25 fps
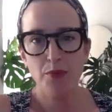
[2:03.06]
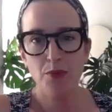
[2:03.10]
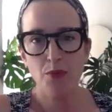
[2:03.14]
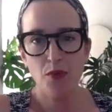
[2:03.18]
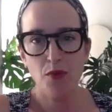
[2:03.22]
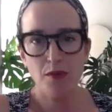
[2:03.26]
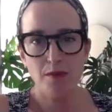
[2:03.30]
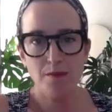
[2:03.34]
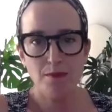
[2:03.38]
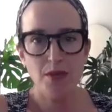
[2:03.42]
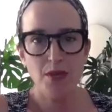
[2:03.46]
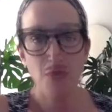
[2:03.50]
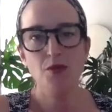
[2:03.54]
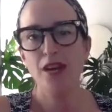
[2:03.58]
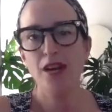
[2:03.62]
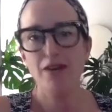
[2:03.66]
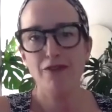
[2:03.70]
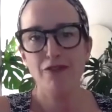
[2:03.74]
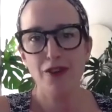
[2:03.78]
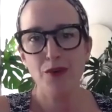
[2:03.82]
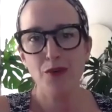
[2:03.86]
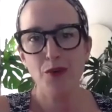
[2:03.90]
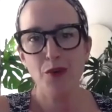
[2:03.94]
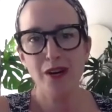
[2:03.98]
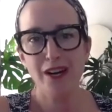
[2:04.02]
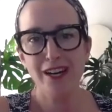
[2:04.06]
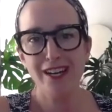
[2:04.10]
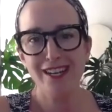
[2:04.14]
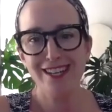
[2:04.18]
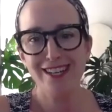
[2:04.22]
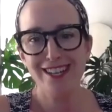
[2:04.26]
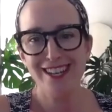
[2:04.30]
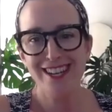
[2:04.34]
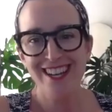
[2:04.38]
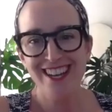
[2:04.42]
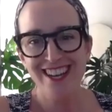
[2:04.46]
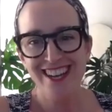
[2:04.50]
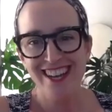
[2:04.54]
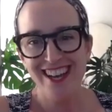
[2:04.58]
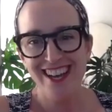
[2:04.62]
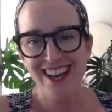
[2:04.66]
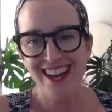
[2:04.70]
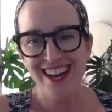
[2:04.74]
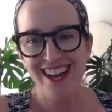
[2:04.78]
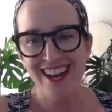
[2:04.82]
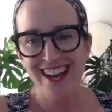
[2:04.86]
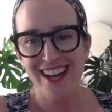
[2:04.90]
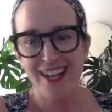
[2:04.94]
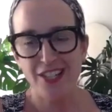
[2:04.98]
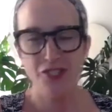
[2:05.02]
we mute everyone
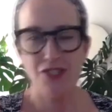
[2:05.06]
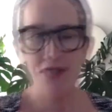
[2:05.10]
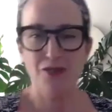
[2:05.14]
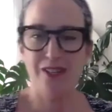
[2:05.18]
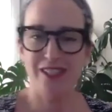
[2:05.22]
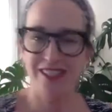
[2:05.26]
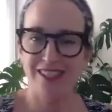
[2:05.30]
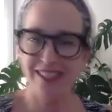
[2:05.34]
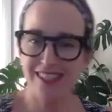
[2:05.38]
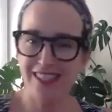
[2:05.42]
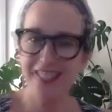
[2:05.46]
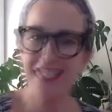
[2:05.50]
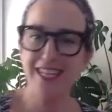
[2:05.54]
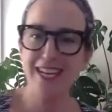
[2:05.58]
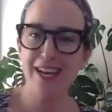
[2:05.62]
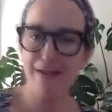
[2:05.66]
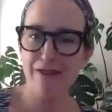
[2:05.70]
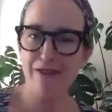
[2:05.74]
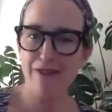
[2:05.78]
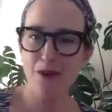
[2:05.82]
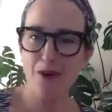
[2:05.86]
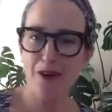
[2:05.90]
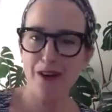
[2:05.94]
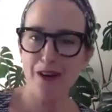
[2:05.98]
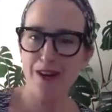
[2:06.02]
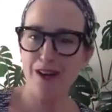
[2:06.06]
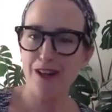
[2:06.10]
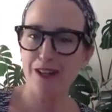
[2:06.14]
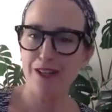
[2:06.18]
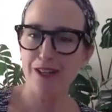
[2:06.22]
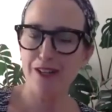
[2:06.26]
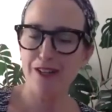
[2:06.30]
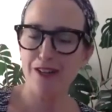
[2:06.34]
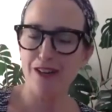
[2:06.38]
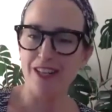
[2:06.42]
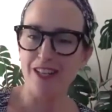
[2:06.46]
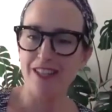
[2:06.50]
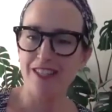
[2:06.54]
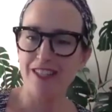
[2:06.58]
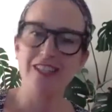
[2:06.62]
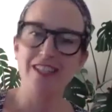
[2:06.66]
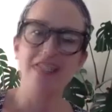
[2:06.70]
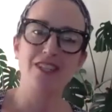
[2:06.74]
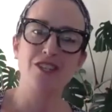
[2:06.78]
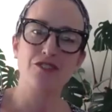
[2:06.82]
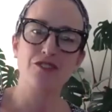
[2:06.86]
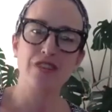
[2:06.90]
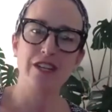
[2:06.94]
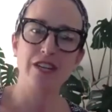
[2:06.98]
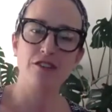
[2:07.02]
uh, so you can see everyone all across the
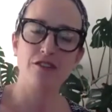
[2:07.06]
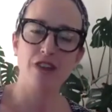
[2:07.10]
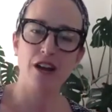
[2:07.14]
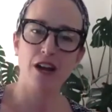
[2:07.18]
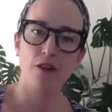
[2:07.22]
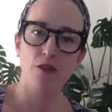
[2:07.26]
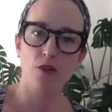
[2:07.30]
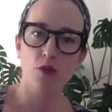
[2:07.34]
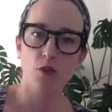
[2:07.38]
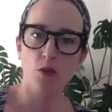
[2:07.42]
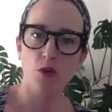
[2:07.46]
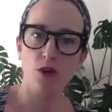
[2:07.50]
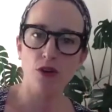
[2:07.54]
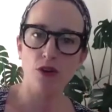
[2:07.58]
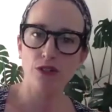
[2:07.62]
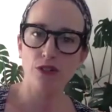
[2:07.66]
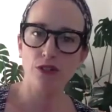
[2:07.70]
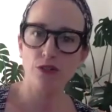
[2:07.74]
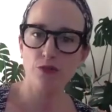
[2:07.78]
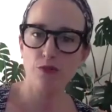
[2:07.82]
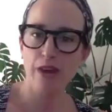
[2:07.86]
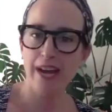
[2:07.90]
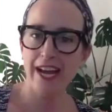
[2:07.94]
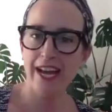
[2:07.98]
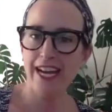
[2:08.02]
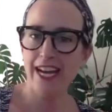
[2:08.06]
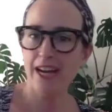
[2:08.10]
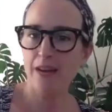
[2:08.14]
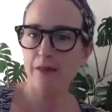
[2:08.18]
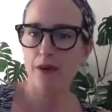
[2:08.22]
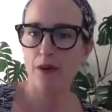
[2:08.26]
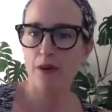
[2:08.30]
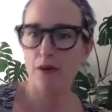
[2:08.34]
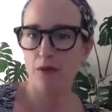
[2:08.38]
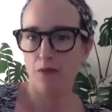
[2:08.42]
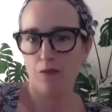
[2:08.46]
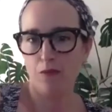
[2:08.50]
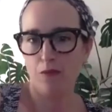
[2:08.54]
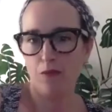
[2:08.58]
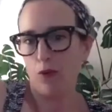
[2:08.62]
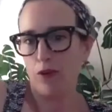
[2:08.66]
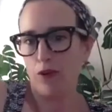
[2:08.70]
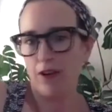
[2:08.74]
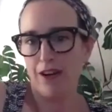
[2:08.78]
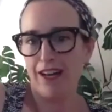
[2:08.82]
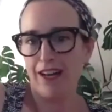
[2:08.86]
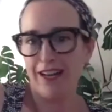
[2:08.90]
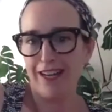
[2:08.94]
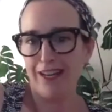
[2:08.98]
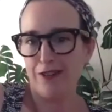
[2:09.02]
country and around the world writing, but we're
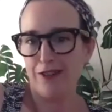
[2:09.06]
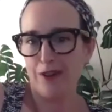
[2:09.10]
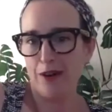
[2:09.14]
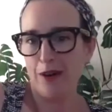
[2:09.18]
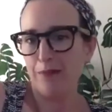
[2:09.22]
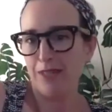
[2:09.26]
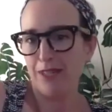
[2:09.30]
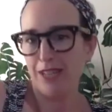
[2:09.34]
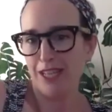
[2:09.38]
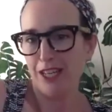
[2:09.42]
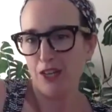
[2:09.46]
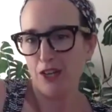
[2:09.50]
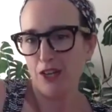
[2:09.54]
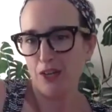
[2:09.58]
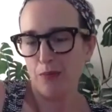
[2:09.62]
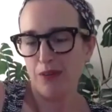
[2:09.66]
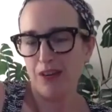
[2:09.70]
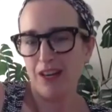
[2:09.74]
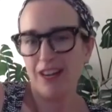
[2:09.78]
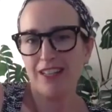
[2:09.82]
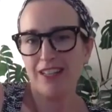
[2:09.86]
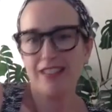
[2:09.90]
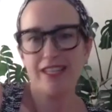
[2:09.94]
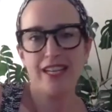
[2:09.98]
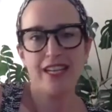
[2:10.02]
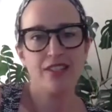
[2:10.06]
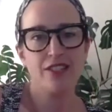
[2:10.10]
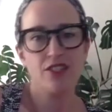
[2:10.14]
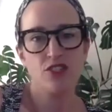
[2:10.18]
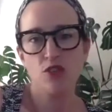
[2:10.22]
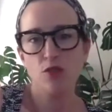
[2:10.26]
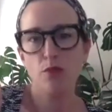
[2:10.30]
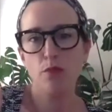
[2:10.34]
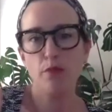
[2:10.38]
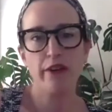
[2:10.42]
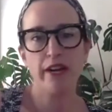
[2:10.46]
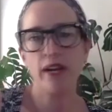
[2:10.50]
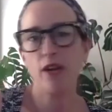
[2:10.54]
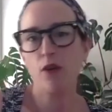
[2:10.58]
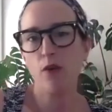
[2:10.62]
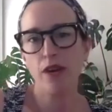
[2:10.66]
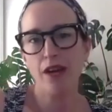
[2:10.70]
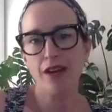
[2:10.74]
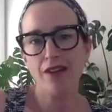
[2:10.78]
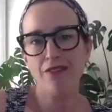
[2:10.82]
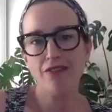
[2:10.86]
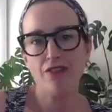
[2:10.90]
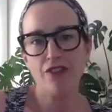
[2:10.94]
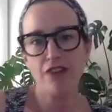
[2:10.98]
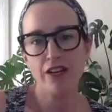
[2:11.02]
not interrupting your process. You bring
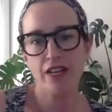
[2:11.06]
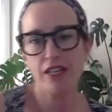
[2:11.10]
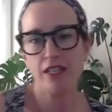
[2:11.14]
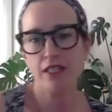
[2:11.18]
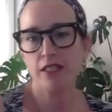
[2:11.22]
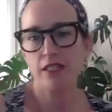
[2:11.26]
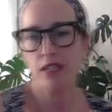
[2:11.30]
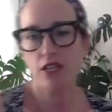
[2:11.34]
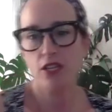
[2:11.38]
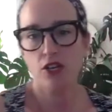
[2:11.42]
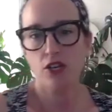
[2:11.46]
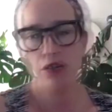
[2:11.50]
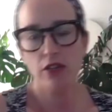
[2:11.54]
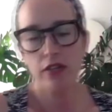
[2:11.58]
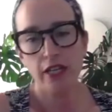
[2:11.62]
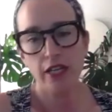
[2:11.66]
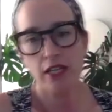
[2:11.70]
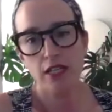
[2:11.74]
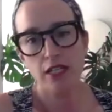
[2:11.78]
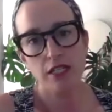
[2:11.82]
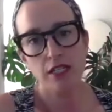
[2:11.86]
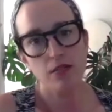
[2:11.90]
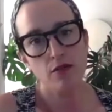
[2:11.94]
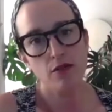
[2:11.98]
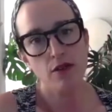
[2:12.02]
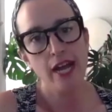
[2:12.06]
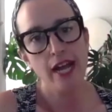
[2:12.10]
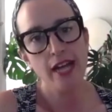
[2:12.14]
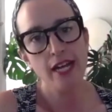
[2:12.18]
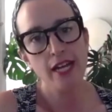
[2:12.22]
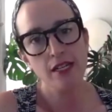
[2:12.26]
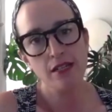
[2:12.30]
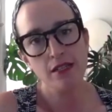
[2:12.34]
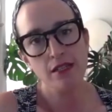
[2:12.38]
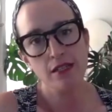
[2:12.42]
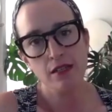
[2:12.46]
whatever it is that you're looking to write,